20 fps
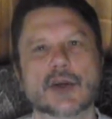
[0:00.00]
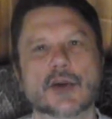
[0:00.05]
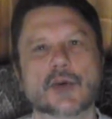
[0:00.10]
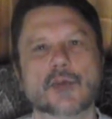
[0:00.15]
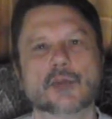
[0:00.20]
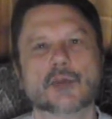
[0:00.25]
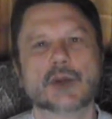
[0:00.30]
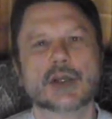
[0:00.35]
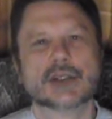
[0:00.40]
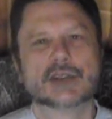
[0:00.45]

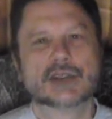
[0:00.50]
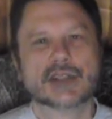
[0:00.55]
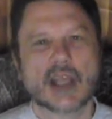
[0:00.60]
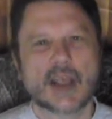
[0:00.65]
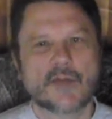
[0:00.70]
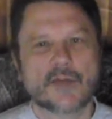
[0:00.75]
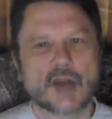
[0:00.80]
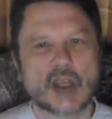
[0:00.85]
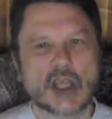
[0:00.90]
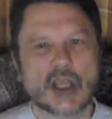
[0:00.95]

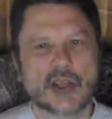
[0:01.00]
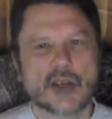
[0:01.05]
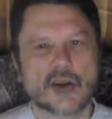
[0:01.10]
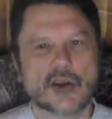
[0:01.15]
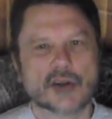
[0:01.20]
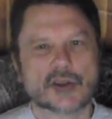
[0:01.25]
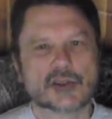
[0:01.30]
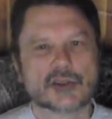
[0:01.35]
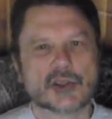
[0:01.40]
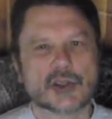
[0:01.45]
receiving
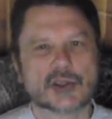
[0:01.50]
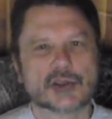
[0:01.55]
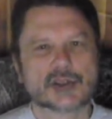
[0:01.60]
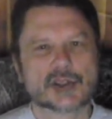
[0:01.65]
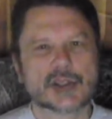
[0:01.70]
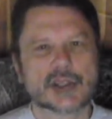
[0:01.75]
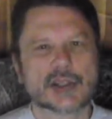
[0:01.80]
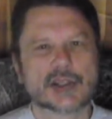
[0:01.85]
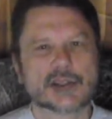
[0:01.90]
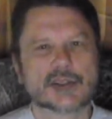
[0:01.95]
your
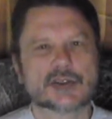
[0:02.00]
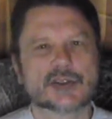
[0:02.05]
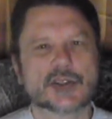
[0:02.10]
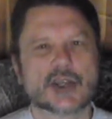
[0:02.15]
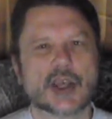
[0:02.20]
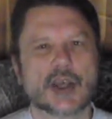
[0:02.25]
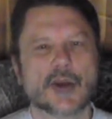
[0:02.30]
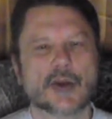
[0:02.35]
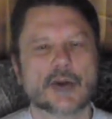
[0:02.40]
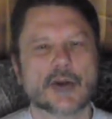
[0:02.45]
Social
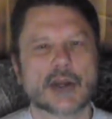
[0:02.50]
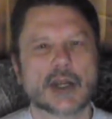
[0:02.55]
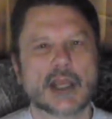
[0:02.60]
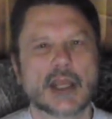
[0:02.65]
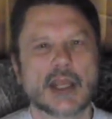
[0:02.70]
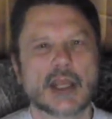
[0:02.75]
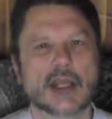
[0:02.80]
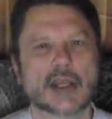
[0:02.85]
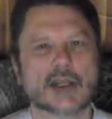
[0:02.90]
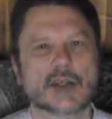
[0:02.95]

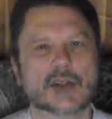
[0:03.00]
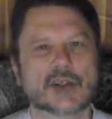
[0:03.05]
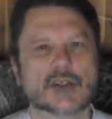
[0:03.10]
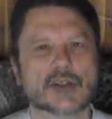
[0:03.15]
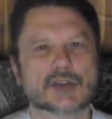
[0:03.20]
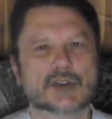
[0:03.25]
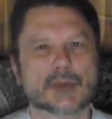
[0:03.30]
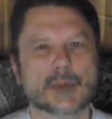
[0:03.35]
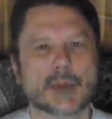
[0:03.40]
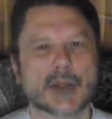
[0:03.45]
Security
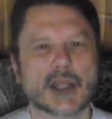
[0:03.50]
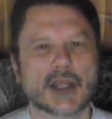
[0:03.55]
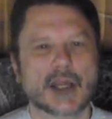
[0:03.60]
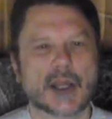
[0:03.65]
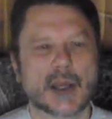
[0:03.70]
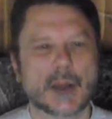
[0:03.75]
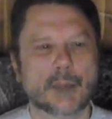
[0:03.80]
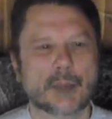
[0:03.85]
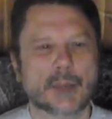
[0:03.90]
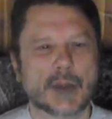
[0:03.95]

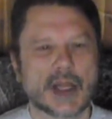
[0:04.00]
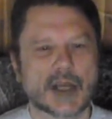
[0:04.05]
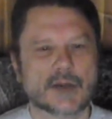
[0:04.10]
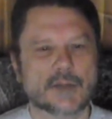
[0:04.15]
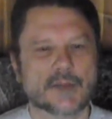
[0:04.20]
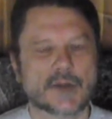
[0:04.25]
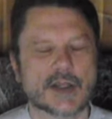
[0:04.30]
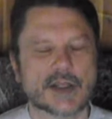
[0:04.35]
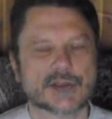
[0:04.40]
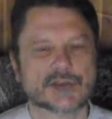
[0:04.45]
disability
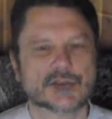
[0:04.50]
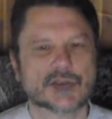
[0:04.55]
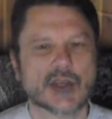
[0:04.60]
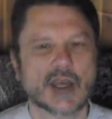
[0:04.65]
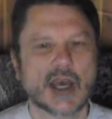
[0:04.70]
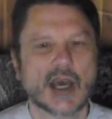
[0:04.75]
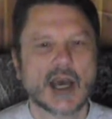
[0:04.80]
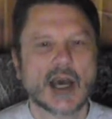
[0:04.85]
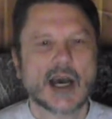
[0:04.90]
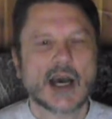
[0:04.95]
benefits.
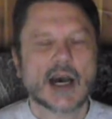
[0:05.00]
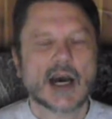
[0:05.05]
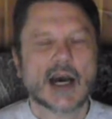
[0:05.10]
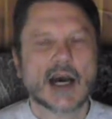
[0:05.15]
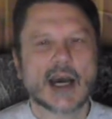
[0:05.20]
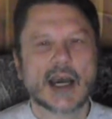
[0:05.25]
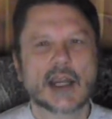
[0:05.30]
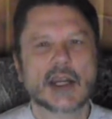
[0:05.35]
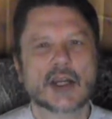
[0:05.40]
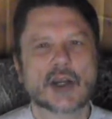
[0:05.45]

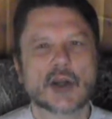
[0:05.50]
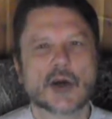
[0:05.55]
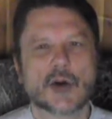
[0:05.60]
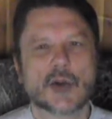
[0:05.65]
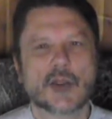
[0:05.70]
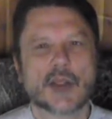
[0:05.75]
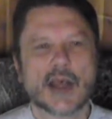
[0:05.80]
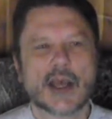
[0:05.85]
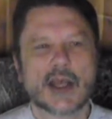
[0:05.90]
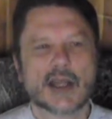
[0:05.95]
I
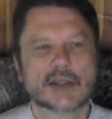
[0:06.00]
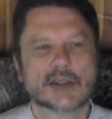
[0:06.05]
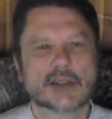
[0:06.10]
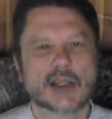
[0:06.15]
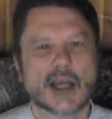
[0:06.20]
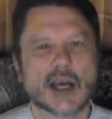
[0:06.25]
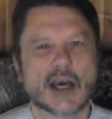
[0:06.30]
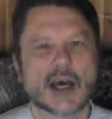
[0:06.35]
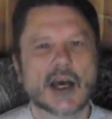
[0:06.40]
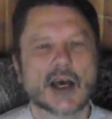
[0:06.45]
know
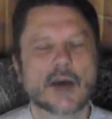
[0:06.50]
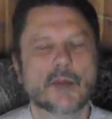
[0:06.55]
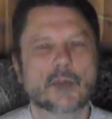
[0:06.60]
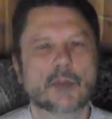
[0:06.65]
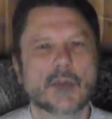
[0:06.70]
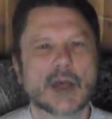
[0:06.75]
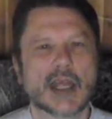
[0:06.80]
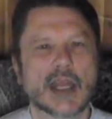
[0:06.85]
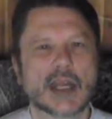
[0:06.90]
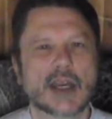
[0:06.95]
that
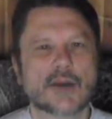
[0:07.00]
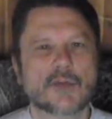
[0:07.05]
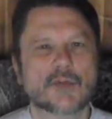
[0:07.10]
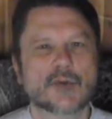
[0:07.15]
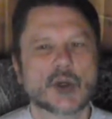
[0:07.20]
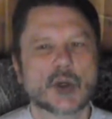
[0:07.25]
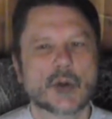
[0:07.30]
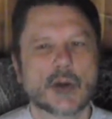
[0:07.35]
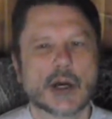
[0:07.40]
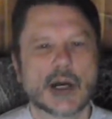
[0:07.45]
many of
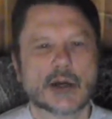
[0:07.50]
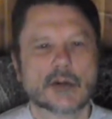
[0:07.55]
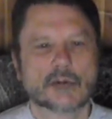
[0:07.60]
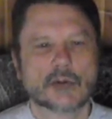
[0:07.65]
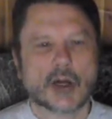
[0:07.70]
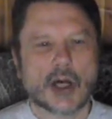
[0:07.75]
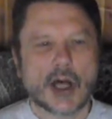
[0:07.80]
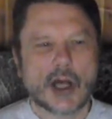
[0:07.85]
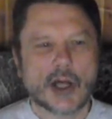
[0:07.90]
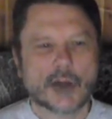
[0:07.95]
you are
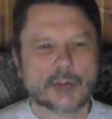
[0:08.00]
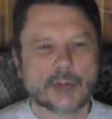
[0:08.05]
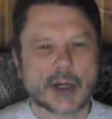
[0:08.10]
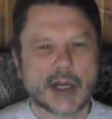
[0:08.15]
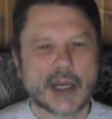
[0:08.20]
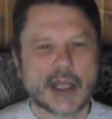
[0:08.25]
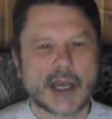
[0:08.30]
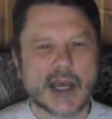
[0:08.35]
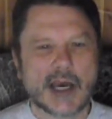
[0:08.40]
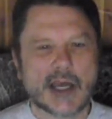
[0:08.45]

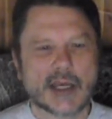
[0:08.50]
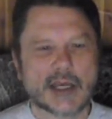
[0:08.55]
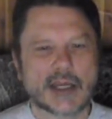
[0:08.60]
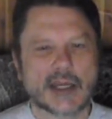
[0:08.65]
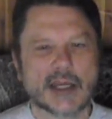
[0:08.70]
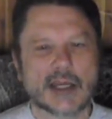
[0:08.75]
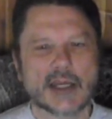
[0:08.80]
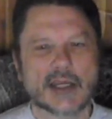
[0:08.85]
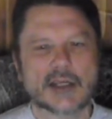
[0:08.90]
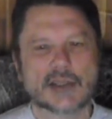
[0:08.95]
already on
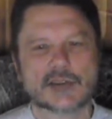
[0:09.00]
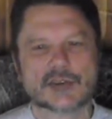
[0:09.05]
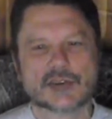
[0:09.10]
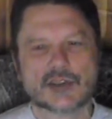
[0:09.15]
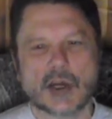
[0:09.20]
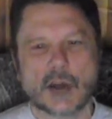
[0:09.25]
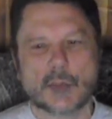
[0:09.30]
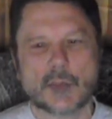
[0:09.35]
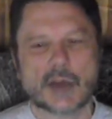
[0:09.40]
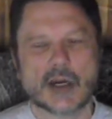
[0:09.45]
it, and
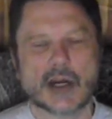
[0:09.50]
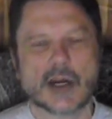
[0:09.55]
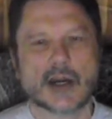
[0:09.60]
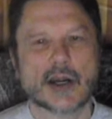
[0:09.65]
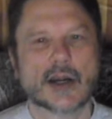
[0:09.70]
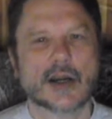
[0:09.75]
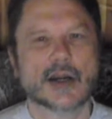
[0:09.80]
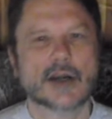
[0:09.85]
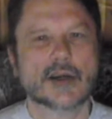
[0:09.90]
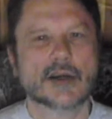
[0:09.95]
some
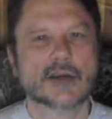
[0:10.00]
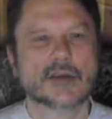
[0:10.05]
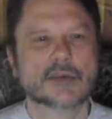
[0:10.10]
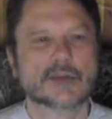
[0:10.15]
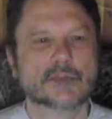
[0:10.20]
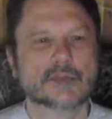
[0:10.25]
are